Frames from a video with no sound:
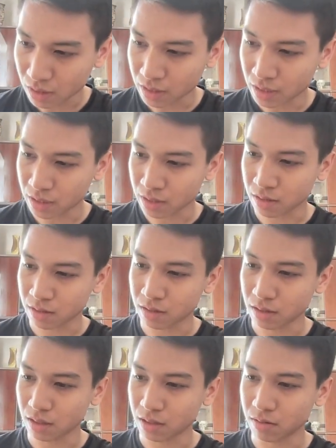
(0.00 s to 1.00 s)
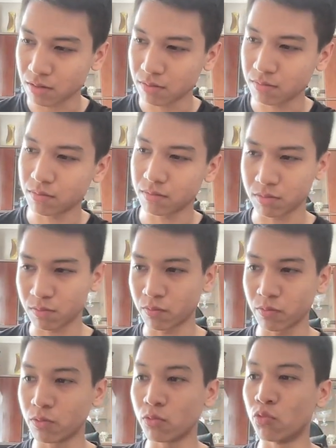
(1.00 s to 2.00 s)
and
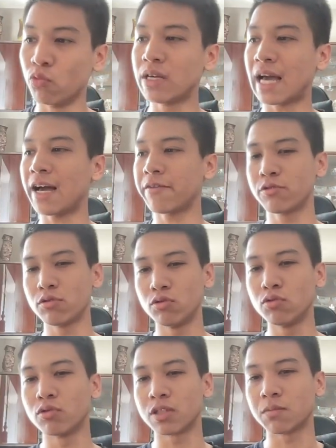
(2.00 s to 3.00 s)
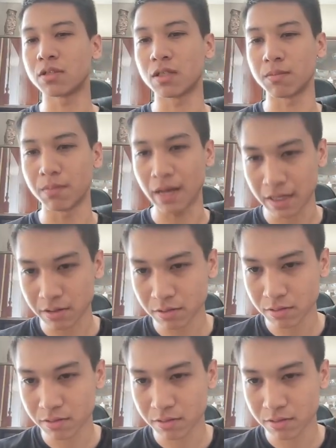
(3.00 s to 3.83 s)
we have to do something better